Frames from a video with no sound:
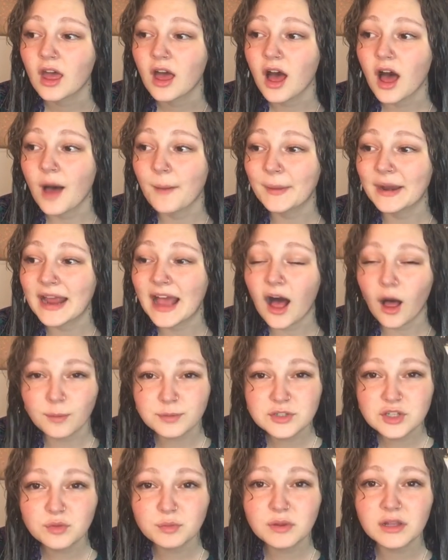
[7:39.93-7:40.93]
Um, and it
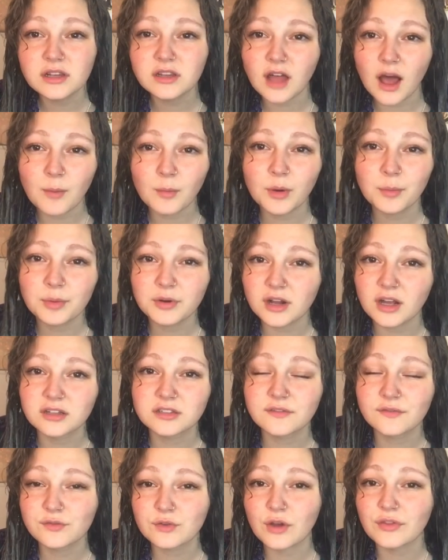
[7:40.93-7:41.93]
helps you be a lot more
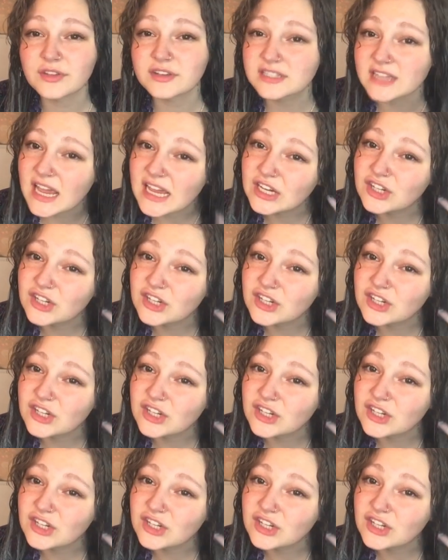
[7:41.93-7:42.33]
productive throughout the day.